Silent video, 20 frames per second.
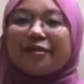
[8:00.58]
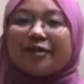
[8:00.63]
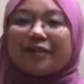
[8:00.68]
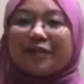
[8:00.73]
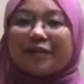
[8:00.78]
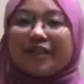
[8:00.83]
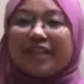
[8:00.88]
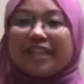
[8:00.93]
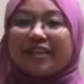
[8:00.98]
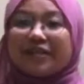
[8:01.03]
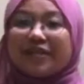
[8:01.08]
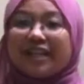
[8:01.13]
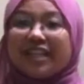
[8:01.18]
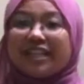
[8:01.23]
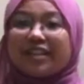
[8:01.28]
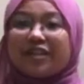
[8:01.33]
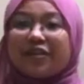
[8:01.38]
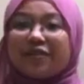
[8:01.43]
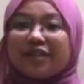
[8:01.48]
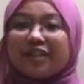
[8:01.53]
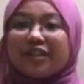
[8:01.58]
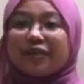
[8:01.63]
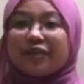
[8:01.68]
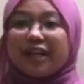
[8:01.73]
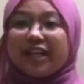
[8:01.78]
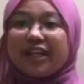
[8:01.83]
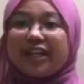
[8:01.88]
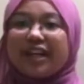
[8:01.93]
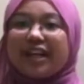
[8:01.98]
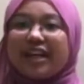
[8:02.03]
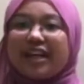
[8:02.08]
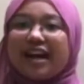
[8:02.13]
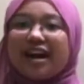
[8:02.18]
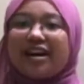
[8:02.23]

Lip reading: also decrease of the trade and